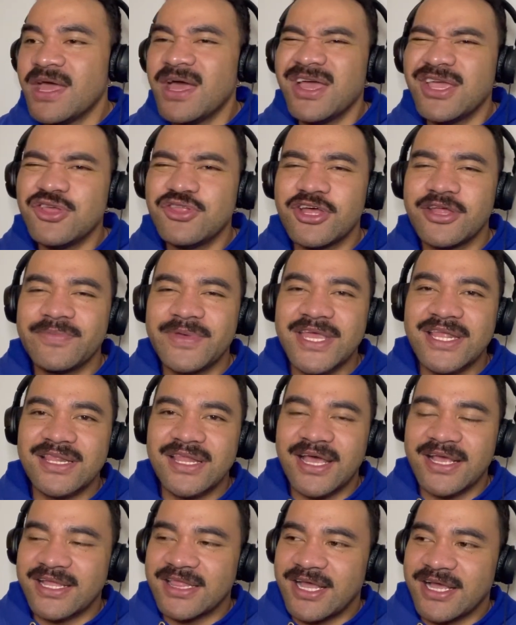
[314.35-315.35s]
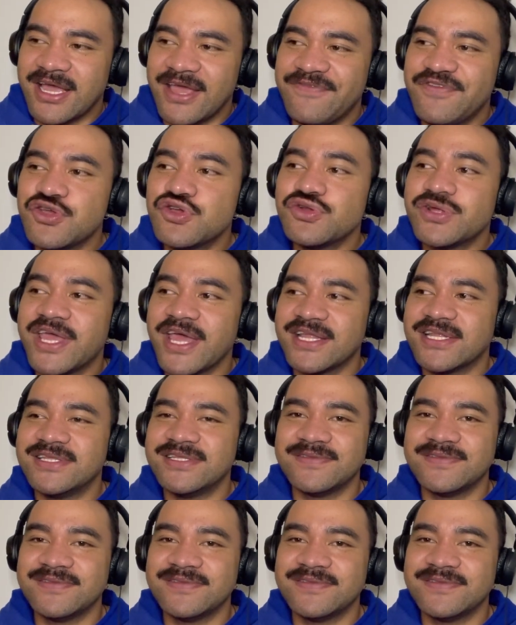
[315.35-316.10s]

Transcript: you know what I mean? Like if you could get,